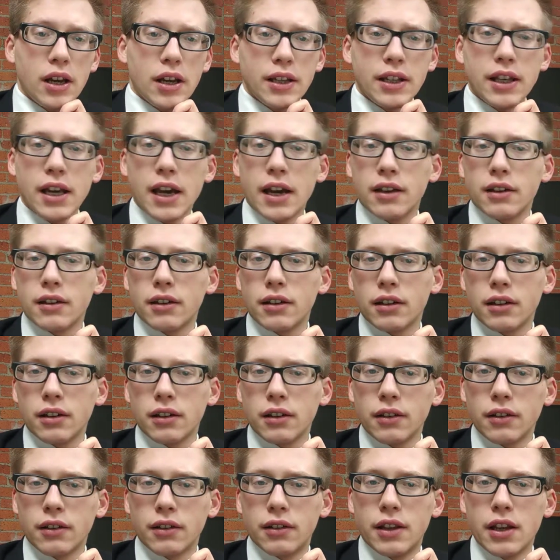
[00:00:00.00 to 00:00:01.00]
Yet,
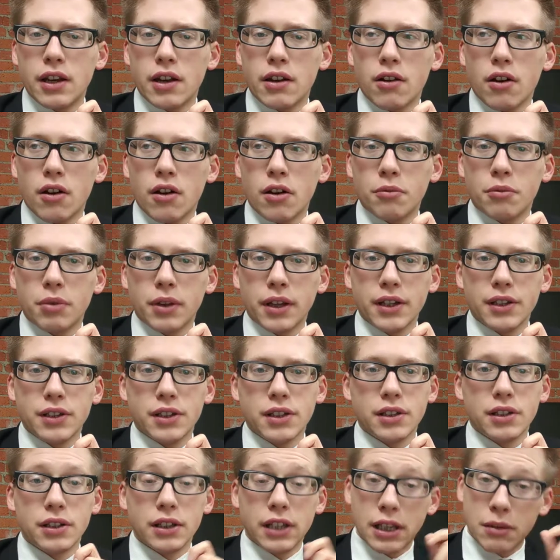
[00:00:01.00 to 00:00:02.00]
there are
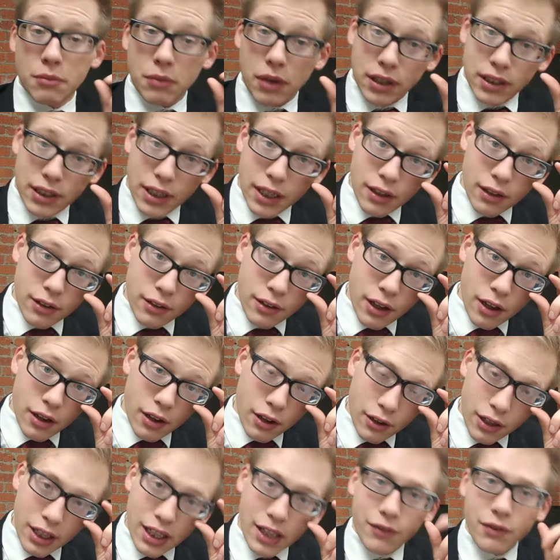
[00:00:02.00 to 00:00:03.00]
places in Montana that
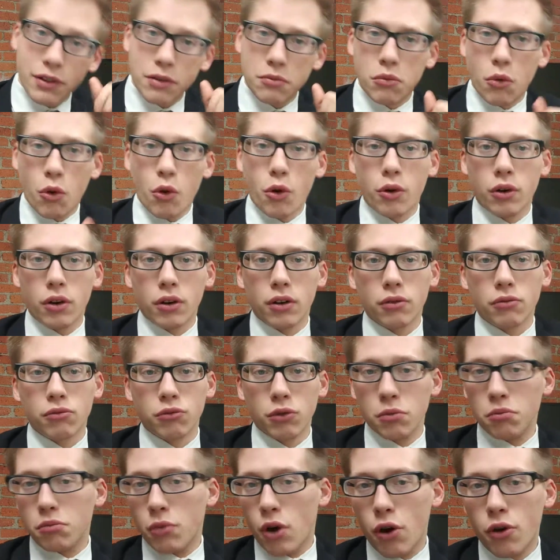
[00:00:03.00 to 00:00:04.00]
are even more
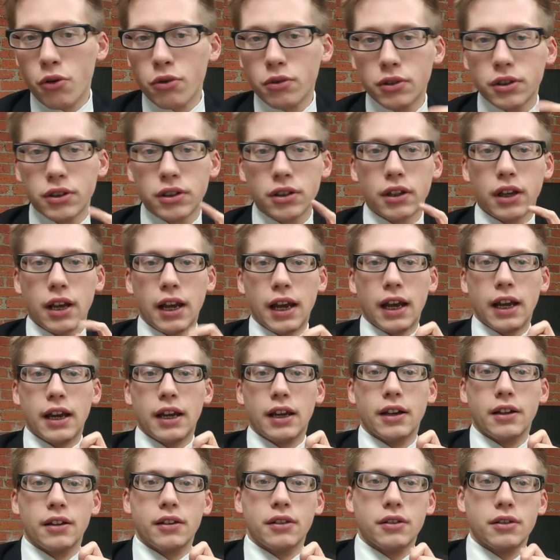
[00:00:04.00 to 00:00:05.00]
remote
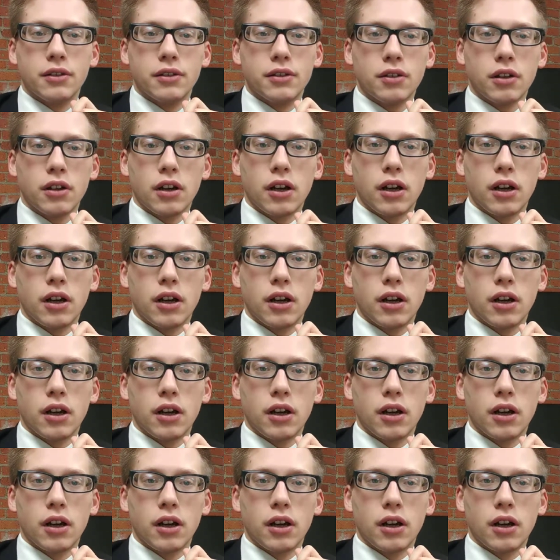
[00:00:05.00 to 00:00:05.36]
and